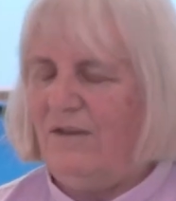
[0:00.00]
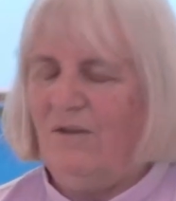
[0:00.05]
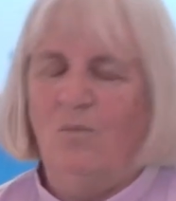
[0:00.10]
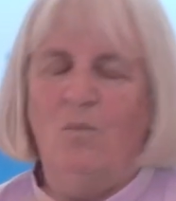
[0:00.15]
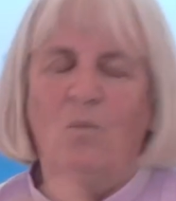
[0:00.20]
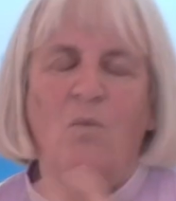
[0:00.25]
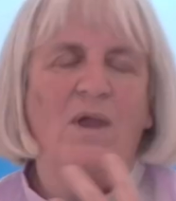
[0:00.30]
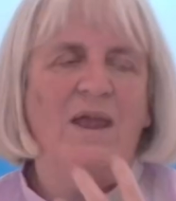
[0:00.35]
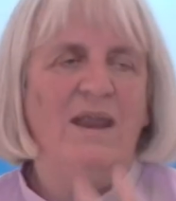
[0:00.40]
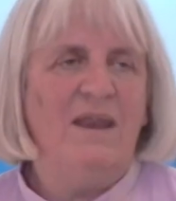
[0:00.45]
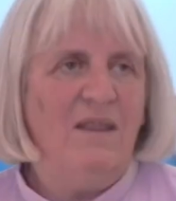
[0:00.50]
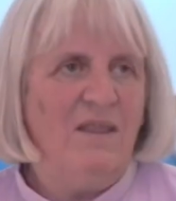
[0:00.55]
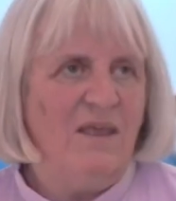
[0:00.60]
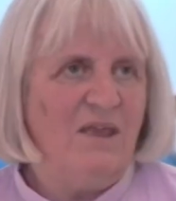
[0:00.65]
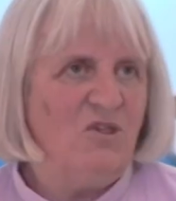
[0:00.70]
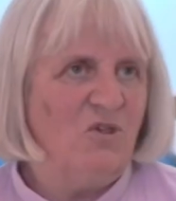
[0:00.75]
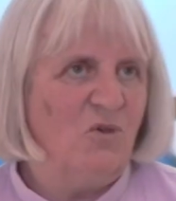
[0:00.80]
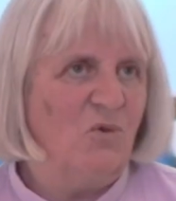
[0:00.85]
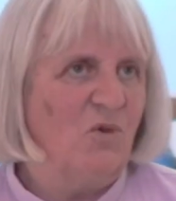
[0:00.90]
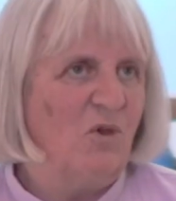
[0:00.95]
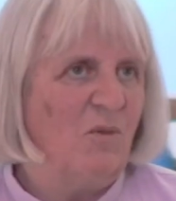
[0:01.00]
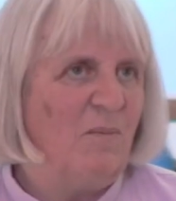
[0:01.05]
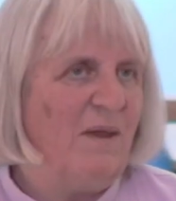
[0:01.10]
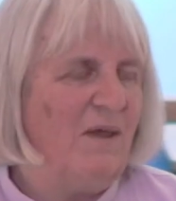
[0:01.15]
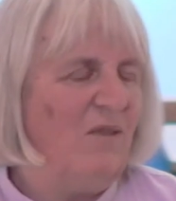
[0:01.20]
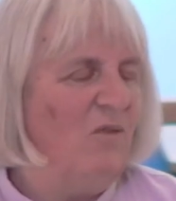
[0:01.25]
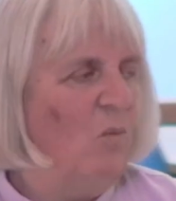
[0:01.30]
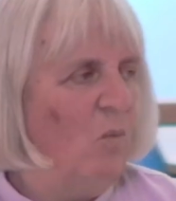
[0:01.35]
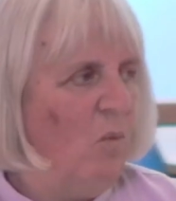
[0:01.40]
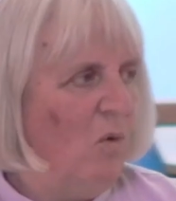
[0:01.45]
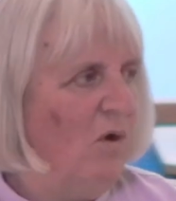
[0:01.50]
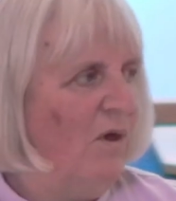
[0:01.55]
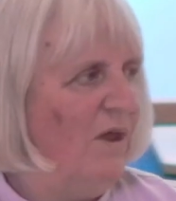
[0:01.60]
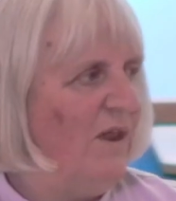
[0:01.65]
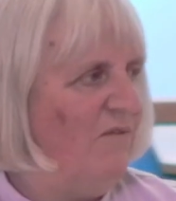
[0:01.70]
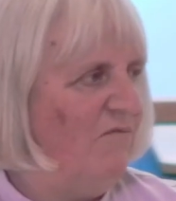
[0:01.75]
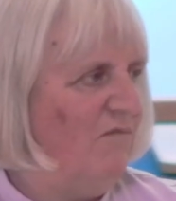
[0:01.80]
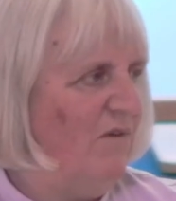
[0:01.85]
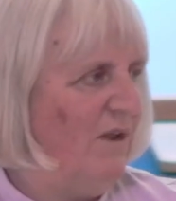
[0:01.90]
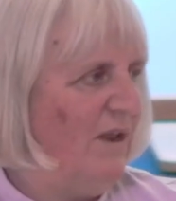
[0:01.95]
And when they talk about the
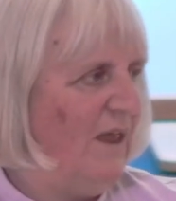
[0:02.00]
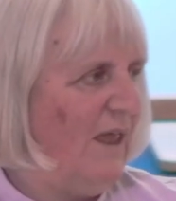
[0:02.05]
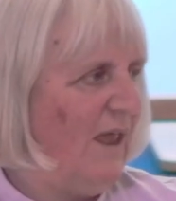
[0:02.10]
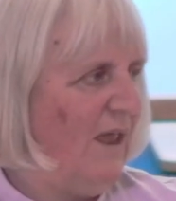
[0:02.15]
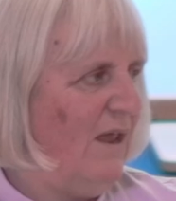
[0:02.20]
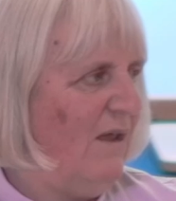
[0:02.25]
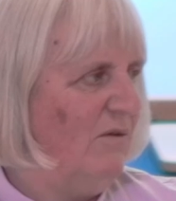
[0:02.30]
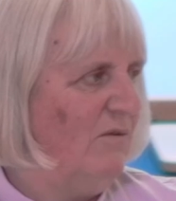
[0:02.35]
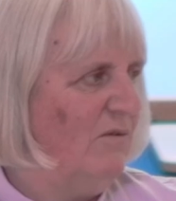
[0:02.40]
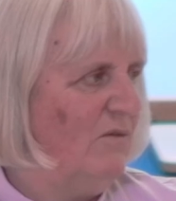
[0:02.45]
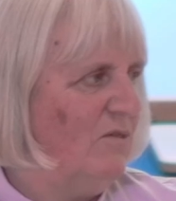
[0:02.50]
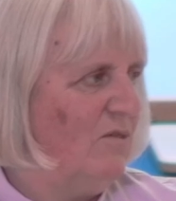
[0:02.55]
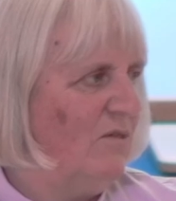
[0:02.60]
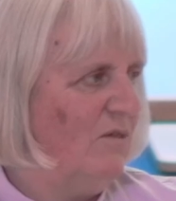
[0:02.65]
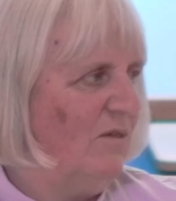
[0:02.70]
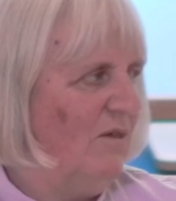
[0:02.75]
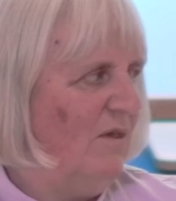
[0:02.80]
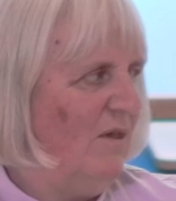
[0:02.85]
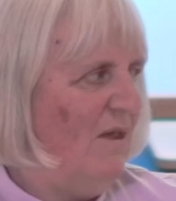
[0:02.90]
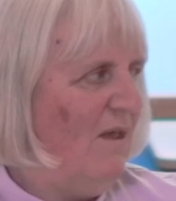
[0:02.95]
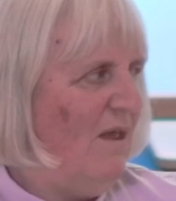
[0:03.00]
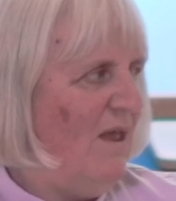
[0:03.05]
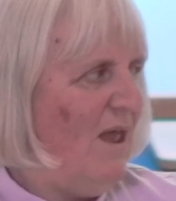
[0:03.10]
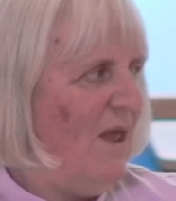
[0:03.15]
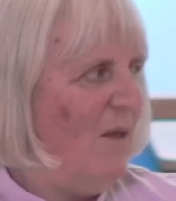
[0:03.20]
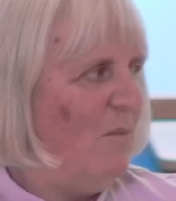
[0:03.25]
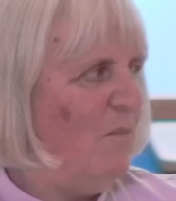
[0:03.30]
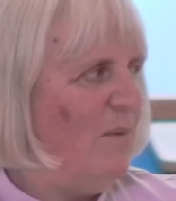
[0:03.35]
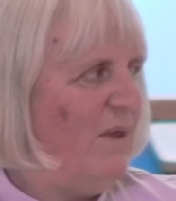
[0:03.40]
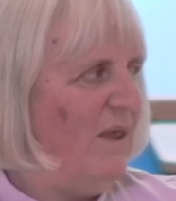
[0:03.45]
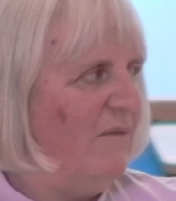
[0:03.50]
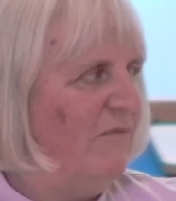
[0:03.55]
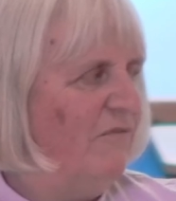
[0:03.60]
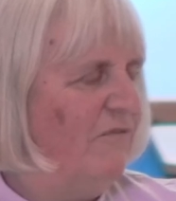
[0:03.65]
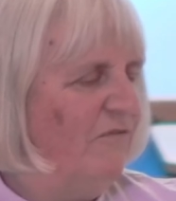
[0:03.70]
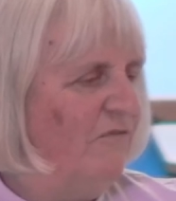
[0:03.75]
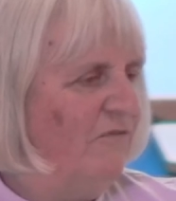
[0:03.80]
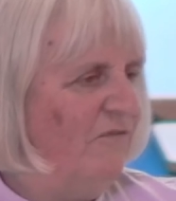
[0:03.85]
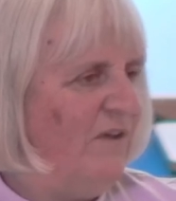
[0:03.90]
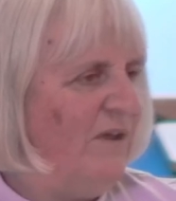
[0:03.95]
wine running out and being
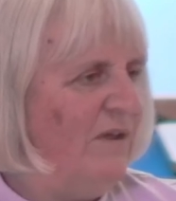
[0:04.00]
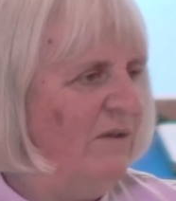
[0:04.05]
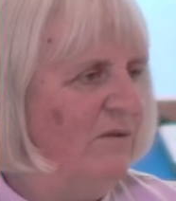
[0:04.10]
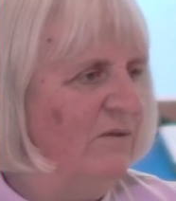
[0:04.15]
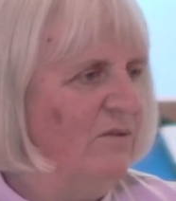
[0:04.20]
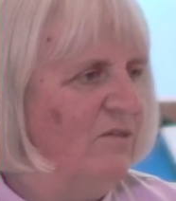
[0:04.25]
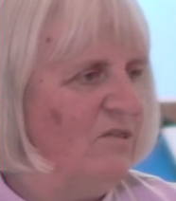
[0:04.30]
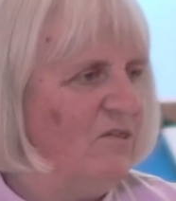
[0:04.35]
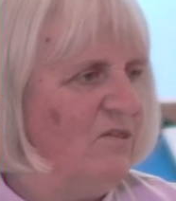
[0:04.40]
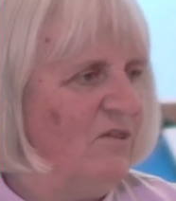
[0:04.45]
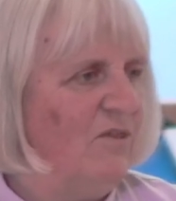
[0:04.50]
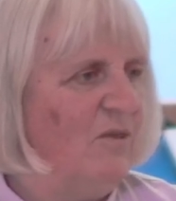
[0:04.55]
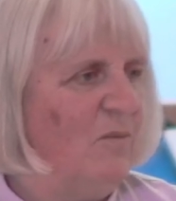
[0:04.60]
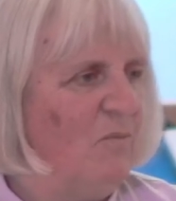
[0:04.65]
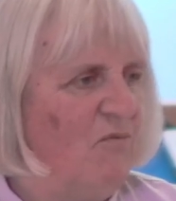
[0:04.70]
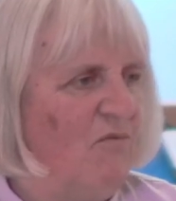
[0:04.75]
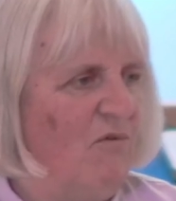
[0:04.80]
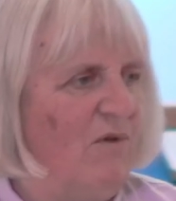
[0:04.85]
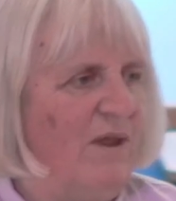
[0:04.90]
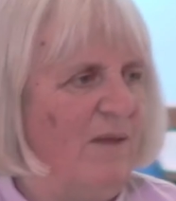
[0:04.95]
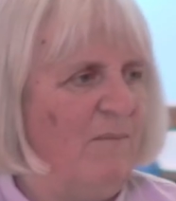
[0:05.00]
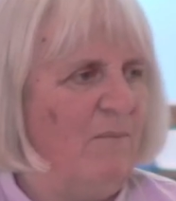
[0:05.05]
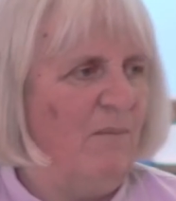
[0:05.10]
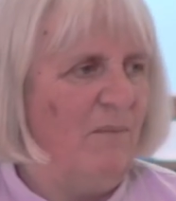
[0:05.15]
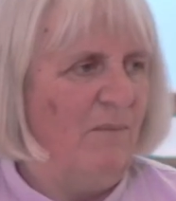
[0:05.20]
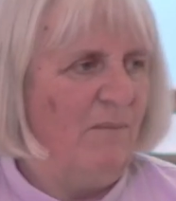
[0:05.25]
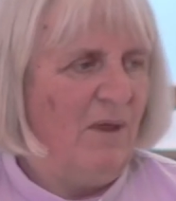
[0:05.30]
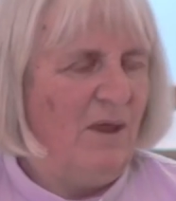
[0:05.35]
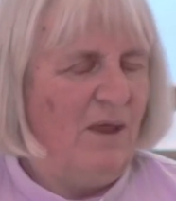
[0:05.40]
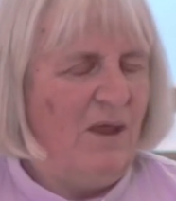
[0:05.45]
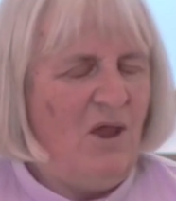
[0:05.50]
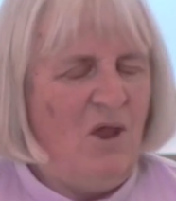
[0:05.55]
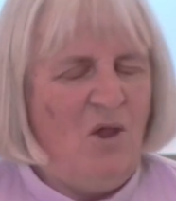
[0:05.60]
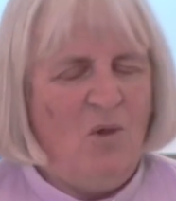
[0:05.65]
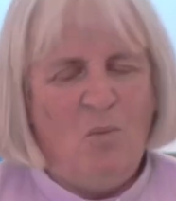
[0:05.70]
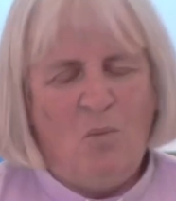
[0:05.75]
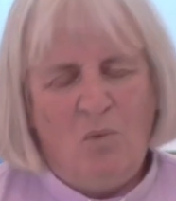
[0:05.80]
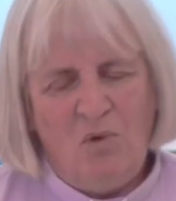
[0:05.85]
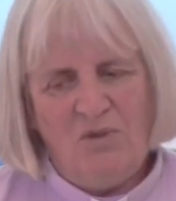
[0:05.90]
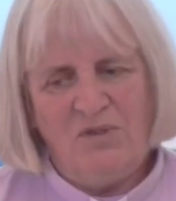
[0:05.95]
filled to the brim,
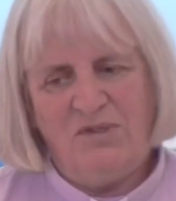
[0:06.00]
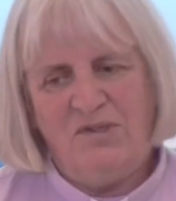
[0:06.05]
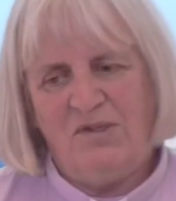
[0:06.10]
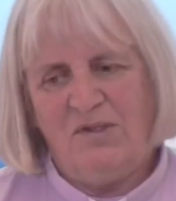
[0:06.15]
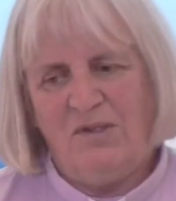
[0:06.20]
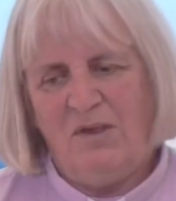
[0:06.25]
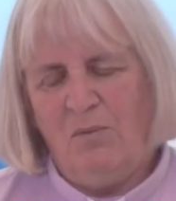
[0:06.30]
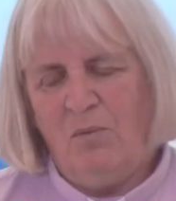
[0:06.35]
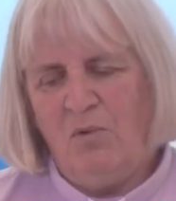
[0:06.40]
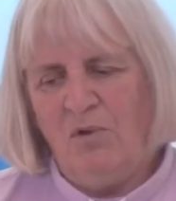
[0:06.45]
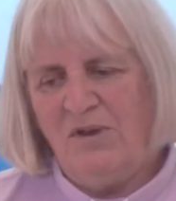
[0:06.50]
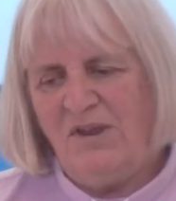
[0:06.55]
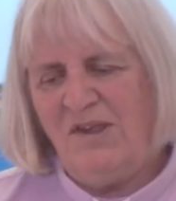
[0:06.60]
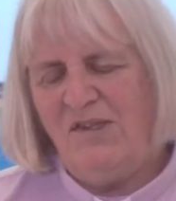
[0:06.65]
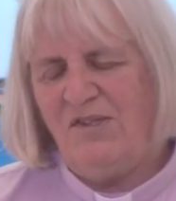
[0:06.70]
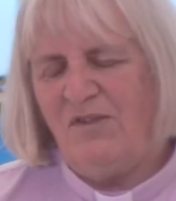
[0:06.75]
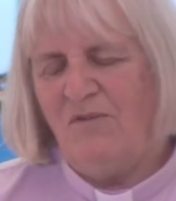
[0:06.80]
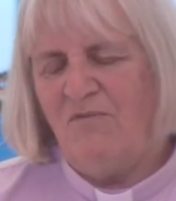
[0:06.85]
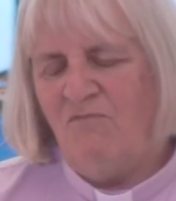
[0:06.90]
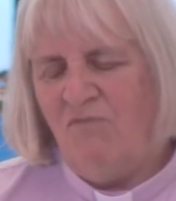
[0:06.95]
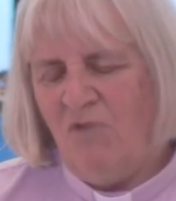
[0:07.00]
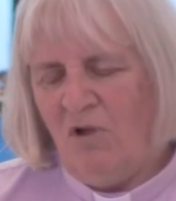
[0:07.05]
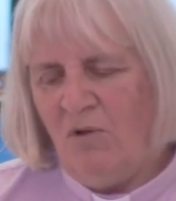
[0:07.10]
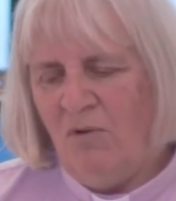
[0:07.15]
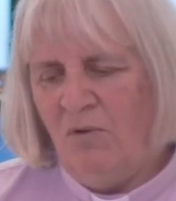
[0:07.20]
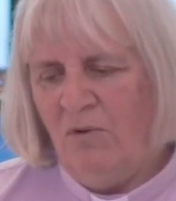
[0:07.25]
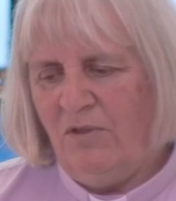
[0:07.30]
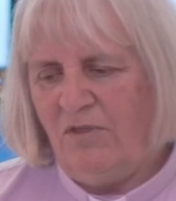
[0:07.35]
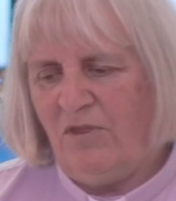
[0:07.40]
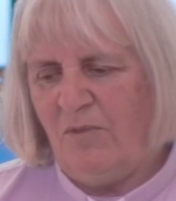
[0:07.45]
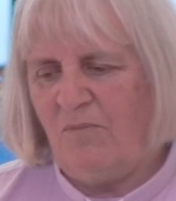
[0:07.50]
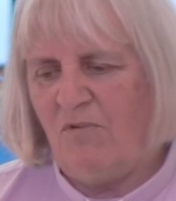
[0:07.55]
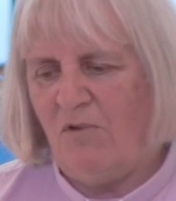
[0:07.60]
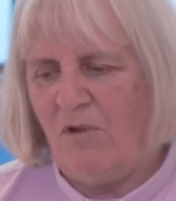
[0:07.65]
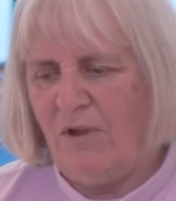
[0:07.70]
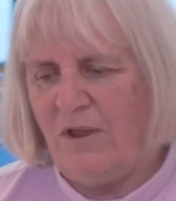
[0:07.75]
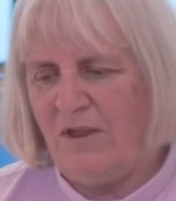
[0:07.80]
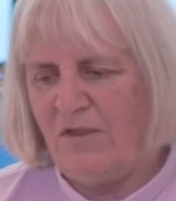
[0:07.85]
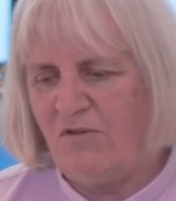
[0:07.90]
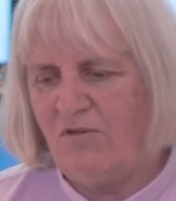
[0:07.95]
what is the role of the
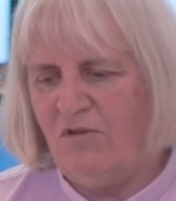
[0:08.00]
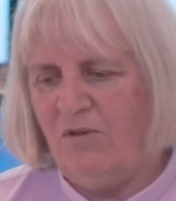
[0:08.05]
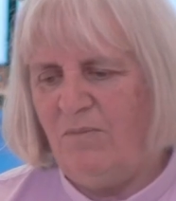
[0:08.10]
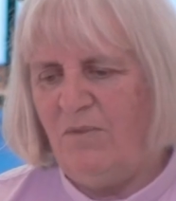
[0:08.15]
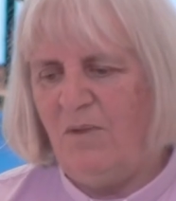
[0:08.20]
bridegroom?